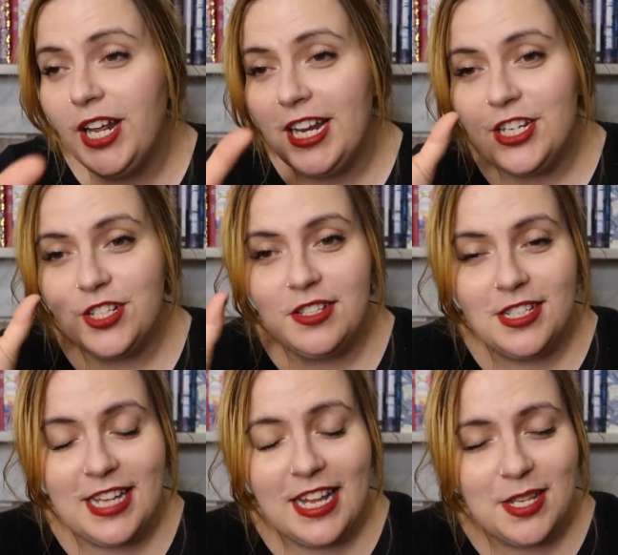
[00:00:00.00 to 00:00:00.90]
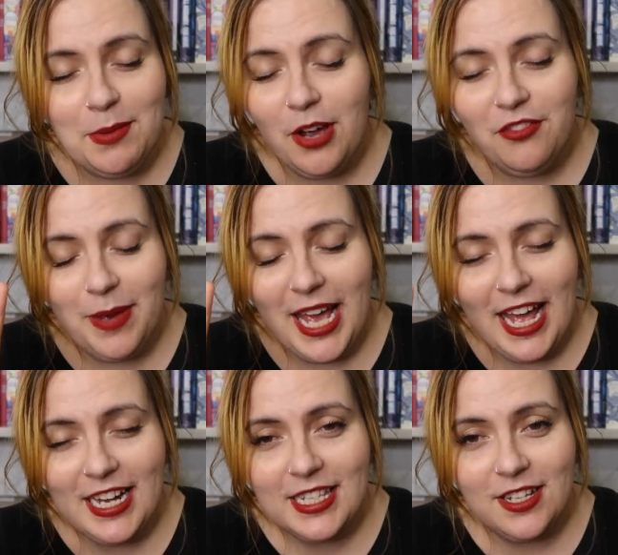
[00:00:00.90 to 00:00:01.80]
and it just sets something off in my head